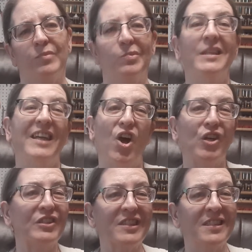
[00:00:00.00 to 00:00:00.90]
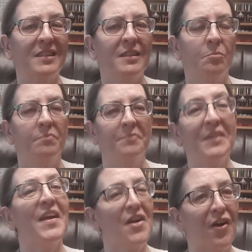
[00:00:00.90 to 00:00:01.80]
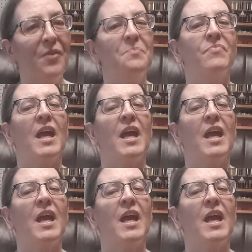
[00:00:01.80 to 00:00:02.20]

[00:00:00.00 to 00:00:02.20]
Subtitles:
really aren't, but they are.